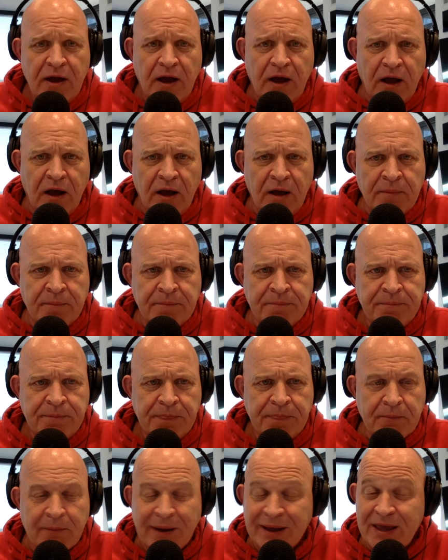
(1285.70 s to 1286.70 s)

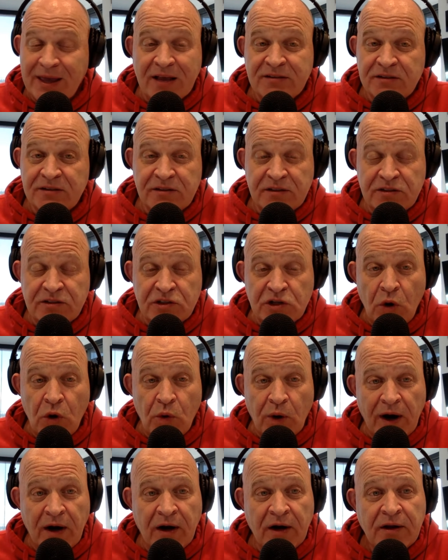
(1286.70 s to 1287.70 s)
My guess is it's
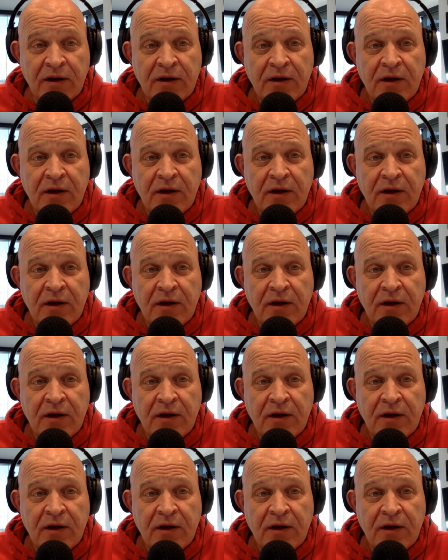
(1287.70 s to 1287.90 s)
nowhere.